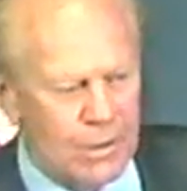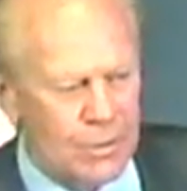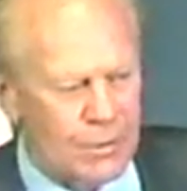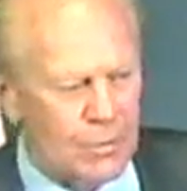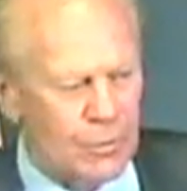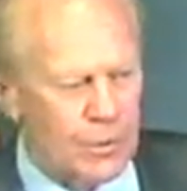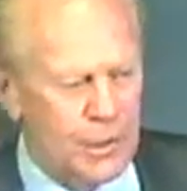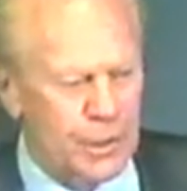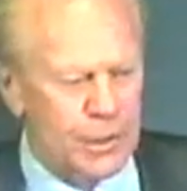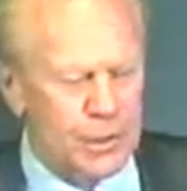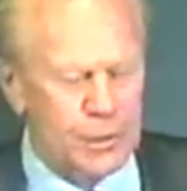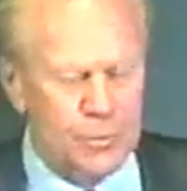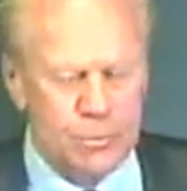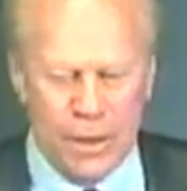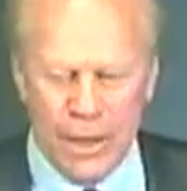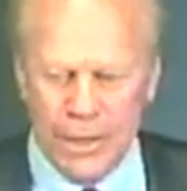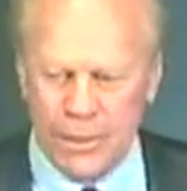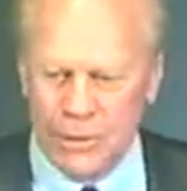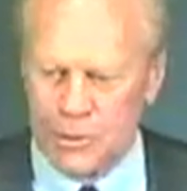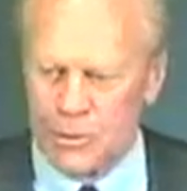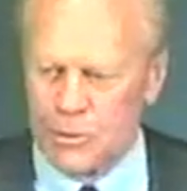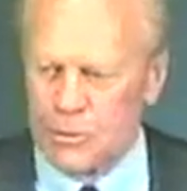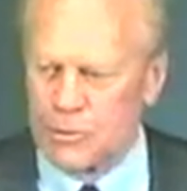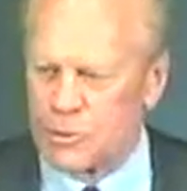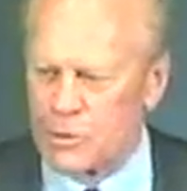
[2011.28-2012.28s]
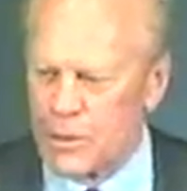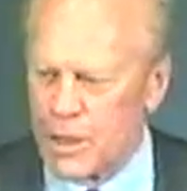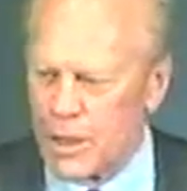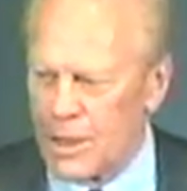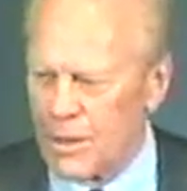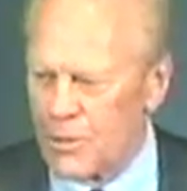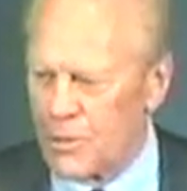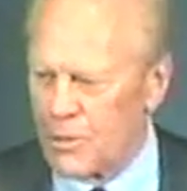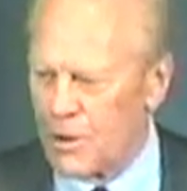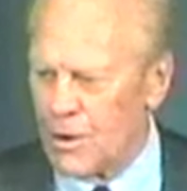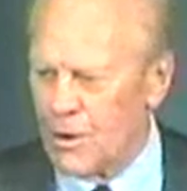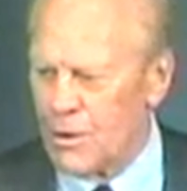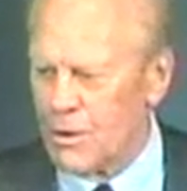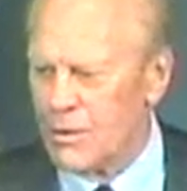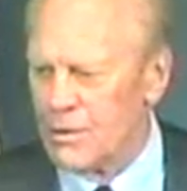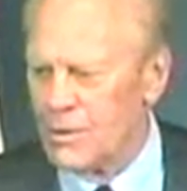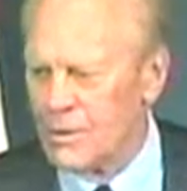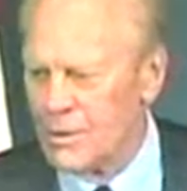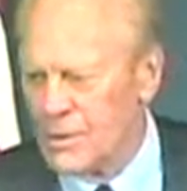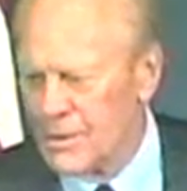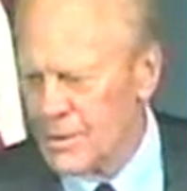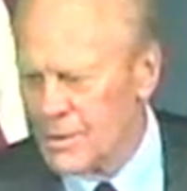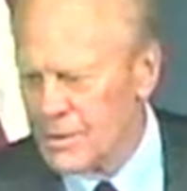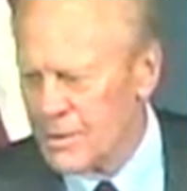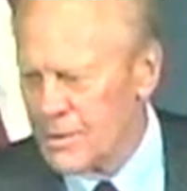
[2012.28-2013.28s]
We expect to stay there,
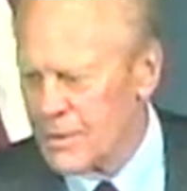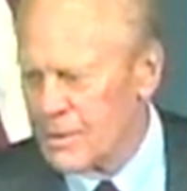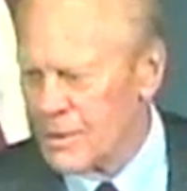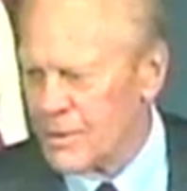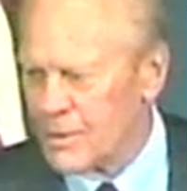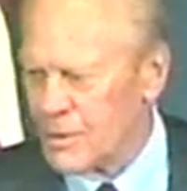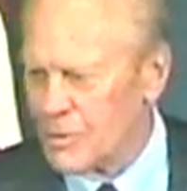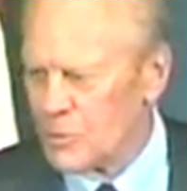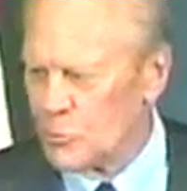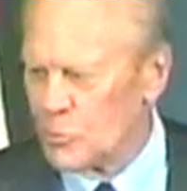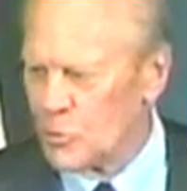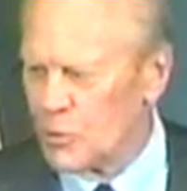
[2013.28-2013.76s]
and